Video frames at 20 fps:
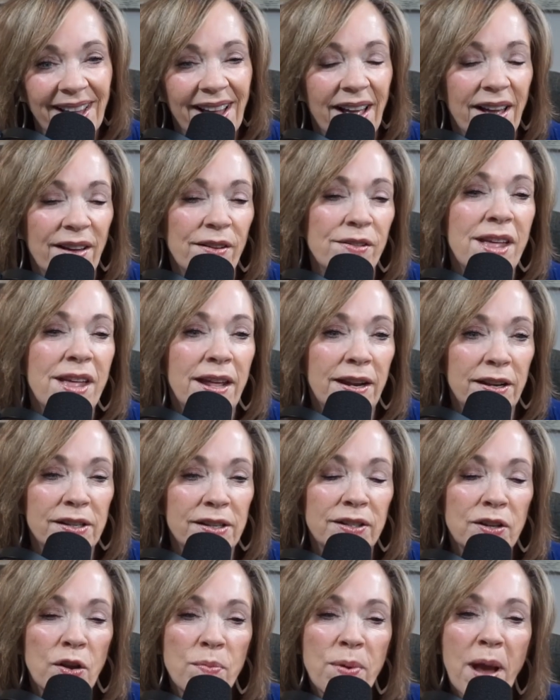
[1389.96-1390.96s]
Oh, that is
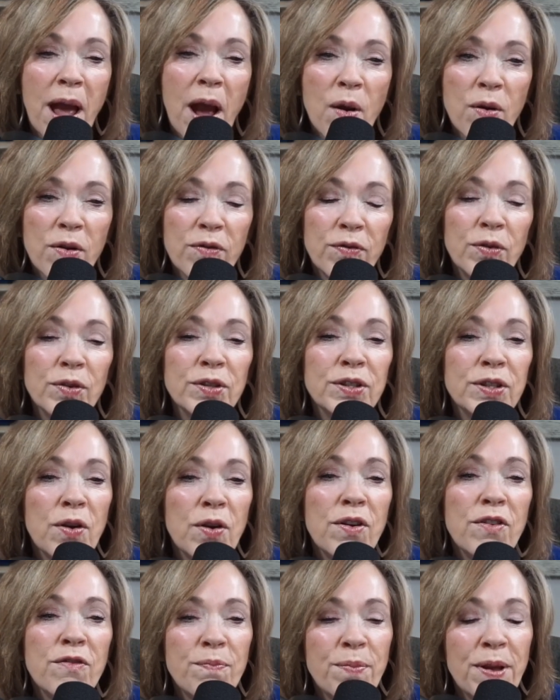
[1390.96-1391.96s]
so powerful. So
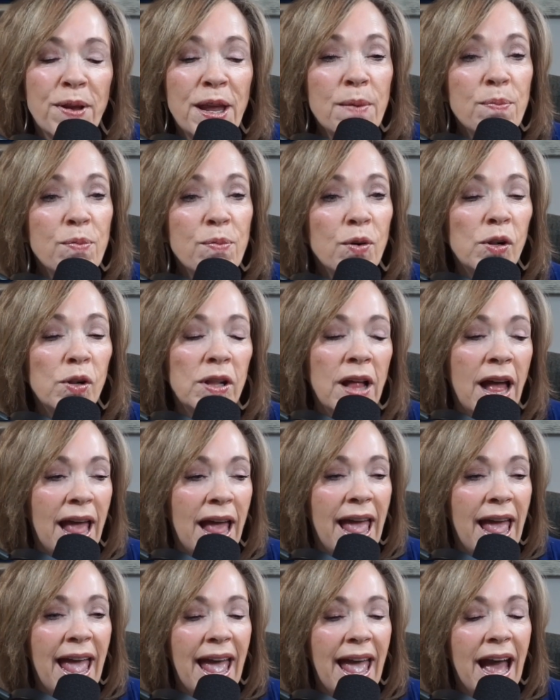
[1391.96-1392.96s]
if people
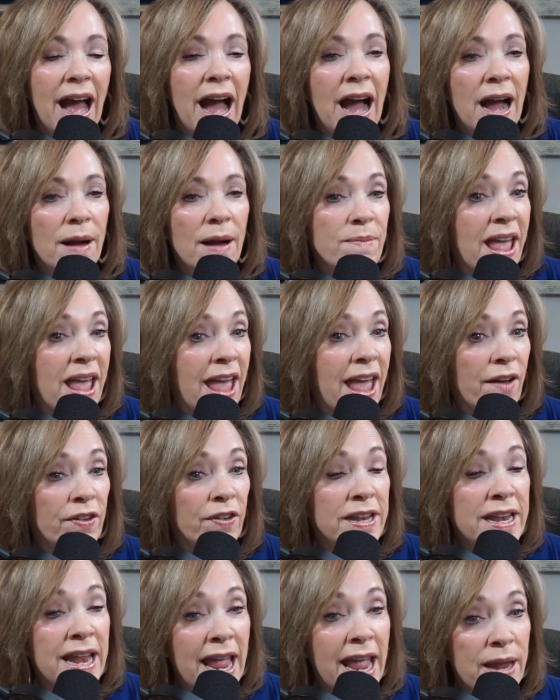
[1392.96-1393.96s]
have a
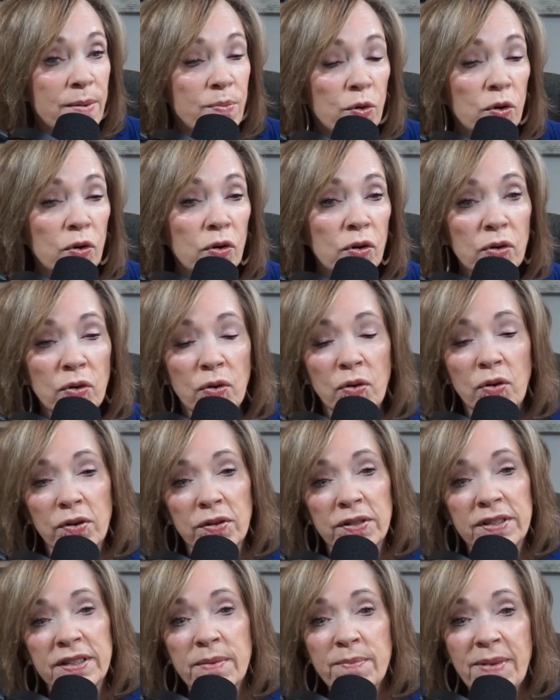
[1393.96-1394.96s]
neighbor
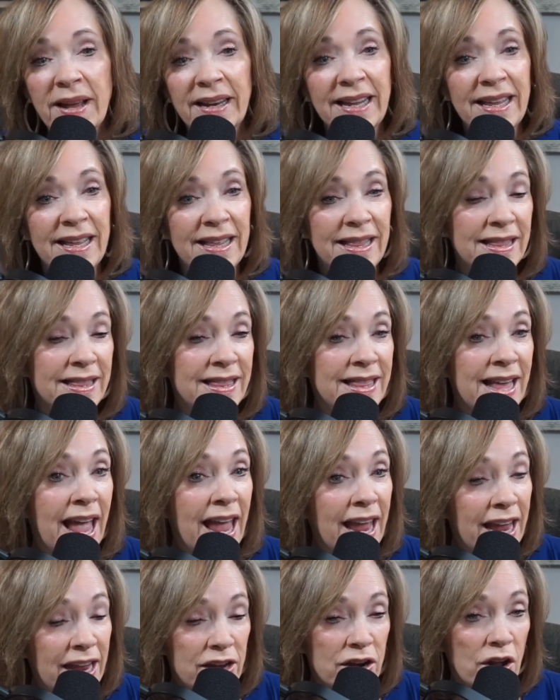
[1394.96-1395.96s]
or somebody
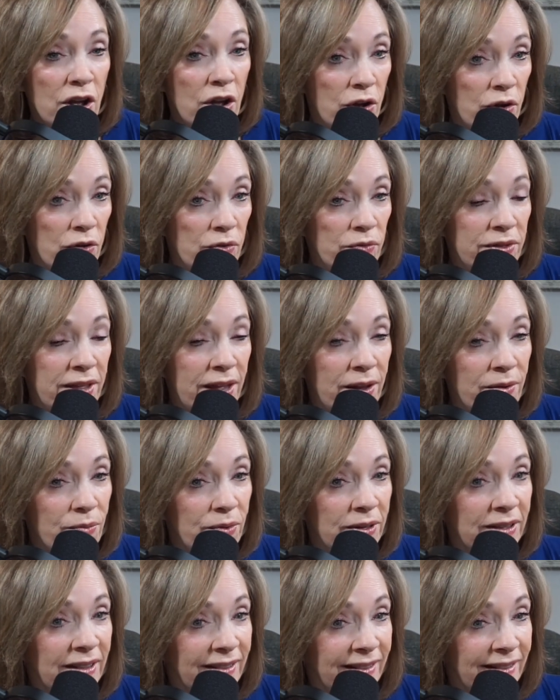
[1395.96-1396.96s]
they know
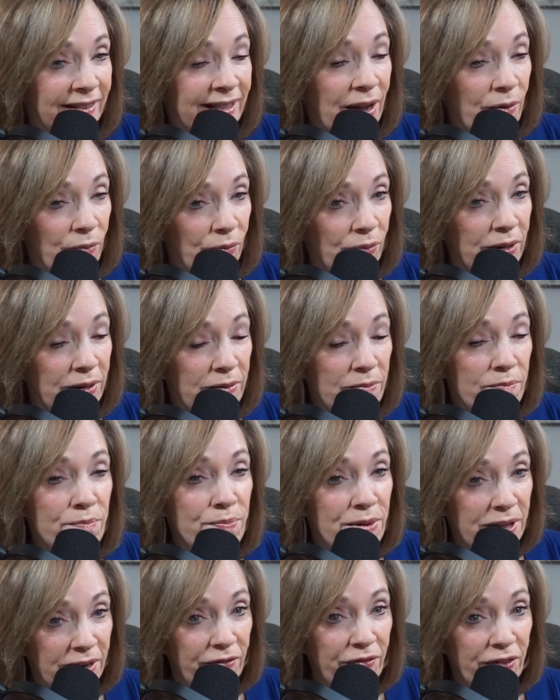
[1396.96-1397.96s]
that would
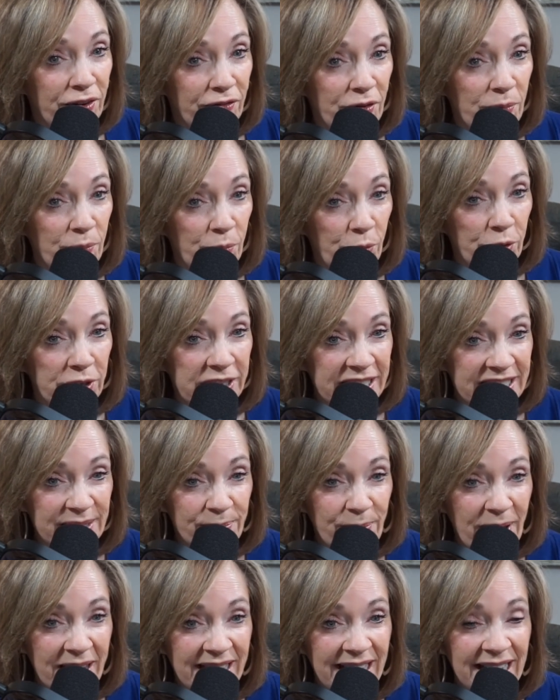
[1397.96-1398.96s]
benefit from
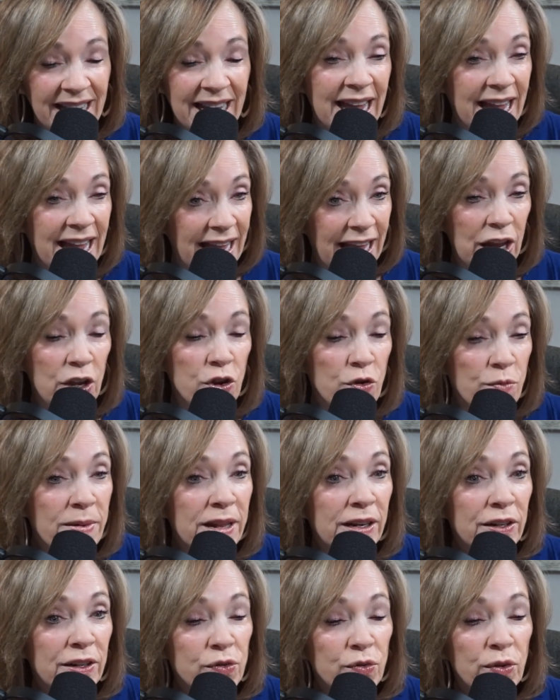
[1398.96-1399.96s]
participating in your
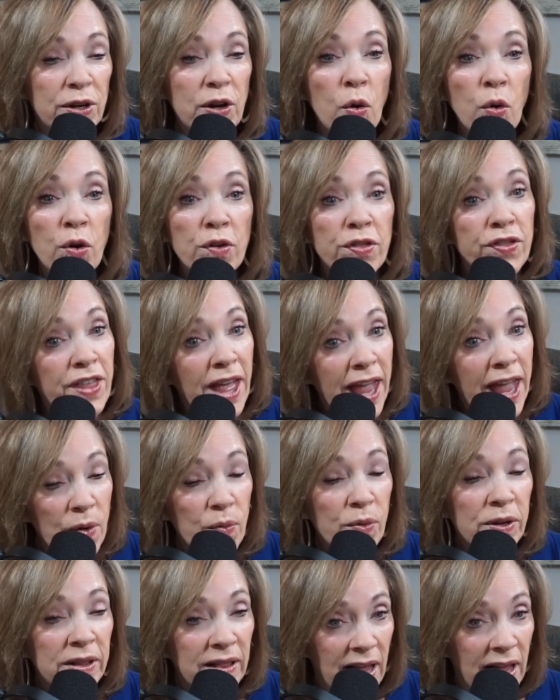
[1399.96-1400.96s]
ministry, or they
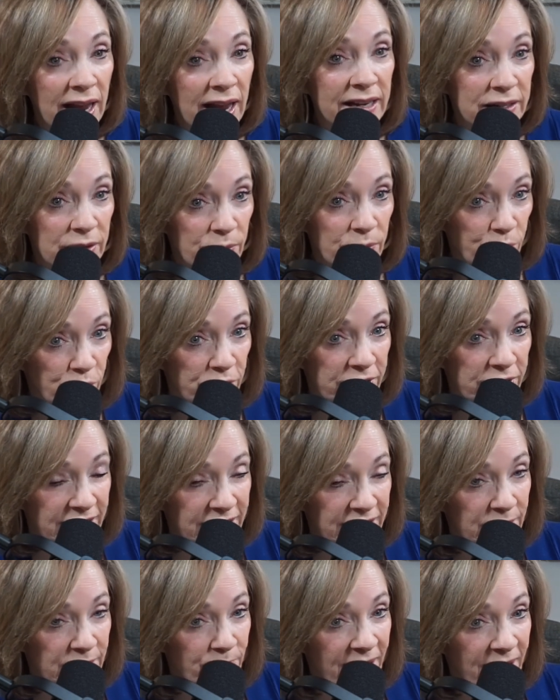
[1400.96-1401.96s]
would like to
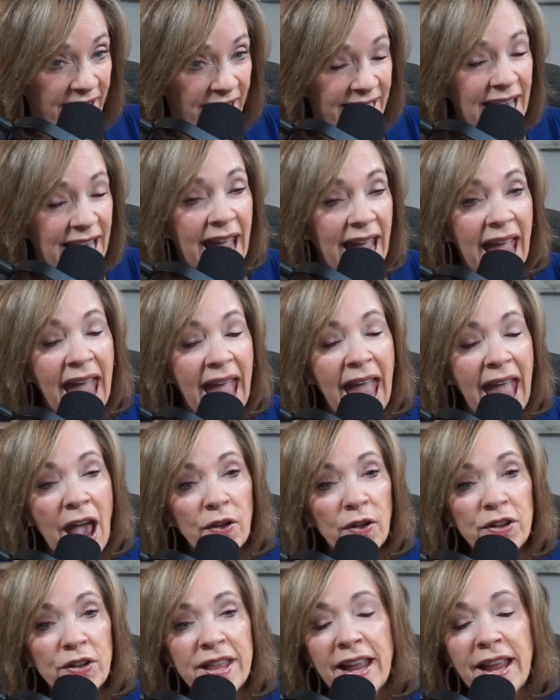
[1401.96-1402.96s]
participate, how
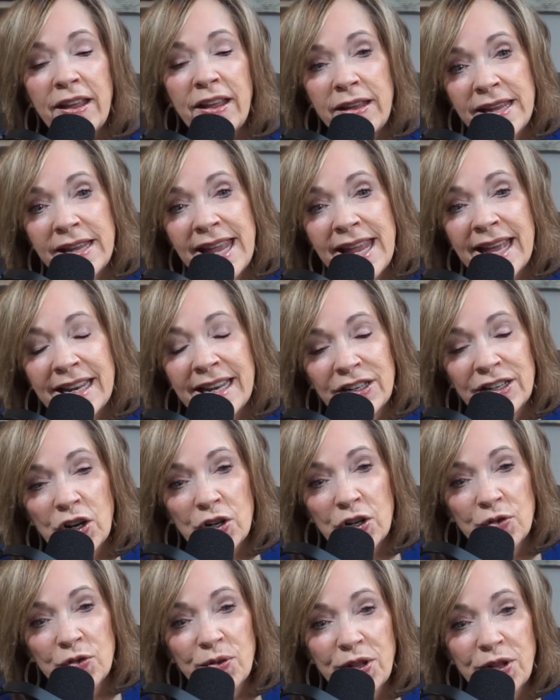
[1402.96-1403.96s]
do they get in
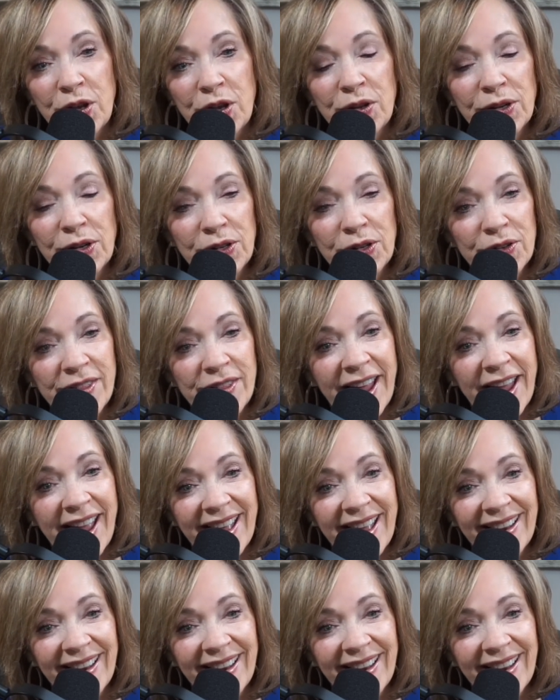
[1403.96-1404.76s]
touch with you to do that?